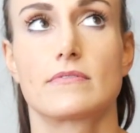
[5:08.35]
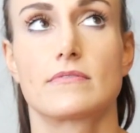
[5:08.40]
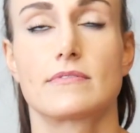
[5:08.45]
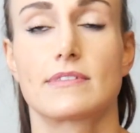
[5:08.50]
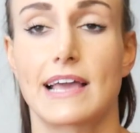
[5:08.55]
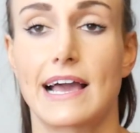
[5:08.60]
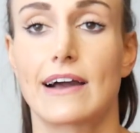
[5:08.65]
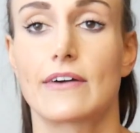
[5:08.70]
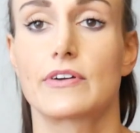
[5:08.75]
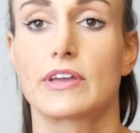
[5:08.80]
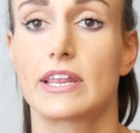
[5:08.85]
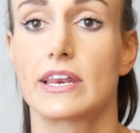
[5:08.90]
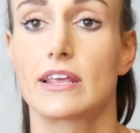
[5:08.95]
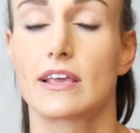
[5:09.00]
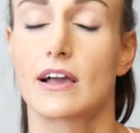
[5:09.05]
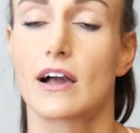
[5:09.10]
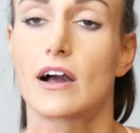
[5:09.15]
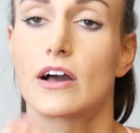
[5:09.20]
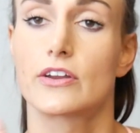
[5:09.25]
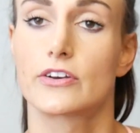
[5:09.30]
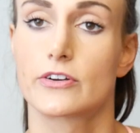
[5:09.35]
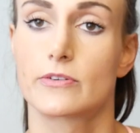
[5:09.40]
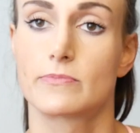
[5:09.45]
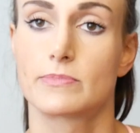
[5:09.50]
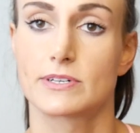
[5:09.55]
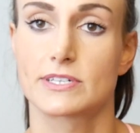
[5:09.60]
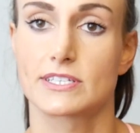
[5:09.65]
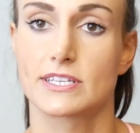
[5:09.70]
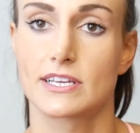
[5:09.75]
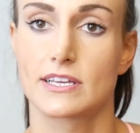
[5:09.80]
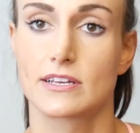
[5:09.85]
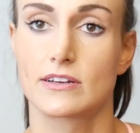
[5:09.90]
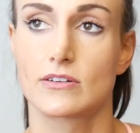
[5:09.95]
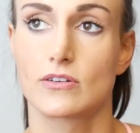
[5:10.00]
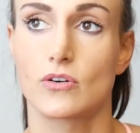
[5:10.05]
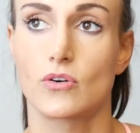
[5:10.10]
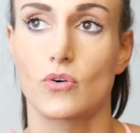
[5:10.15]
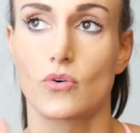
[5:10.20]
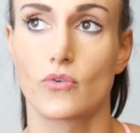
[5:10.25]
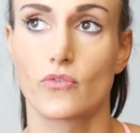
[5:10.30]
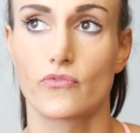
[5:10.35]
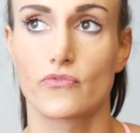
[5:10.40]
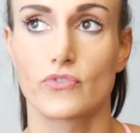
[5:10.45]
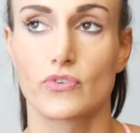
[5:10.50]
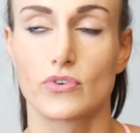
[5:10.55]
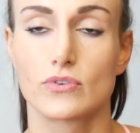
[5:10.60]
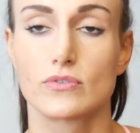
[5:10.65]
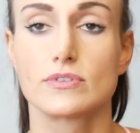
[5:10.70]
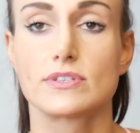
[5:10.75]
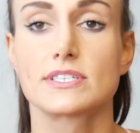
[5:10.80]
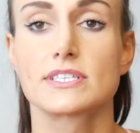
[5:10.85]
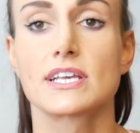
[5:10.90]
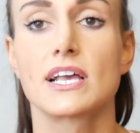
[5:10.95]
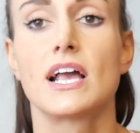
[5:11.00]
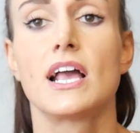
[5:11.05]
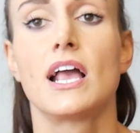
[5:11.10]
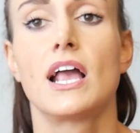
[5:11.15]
now eating 100% whole foods,